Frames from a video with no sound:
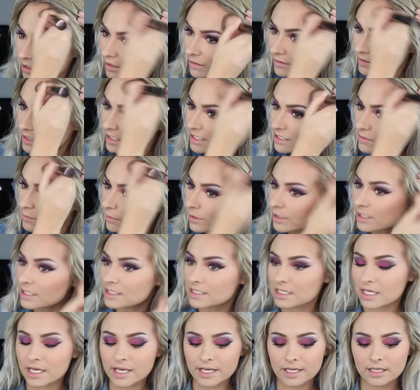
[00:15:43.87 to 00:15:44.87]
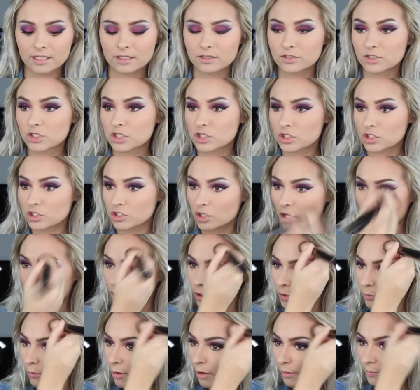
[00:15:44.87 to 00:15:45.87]
This one is like
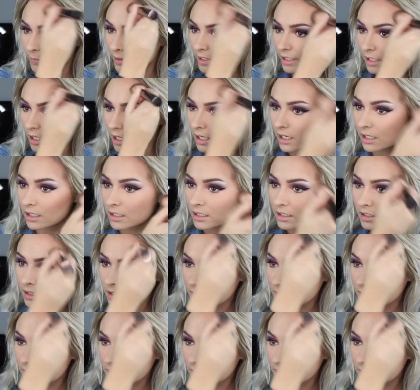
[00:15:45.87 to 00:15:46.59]
so popular.